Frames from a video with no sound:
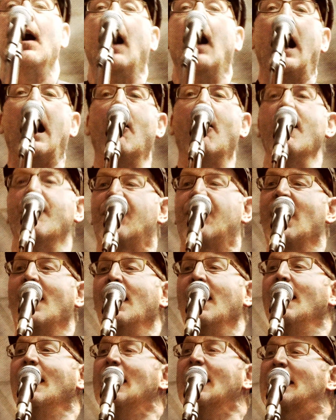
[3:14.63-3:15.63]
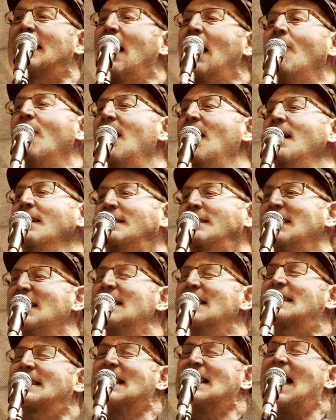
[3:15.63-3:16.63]
Oh, I think I was
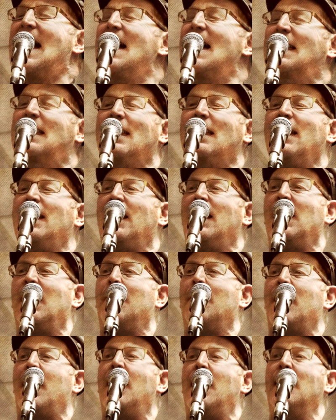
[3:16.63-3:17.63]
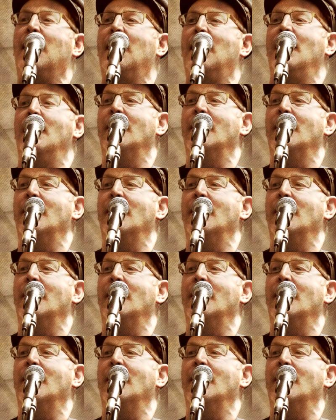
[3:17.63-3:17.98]
just like him and it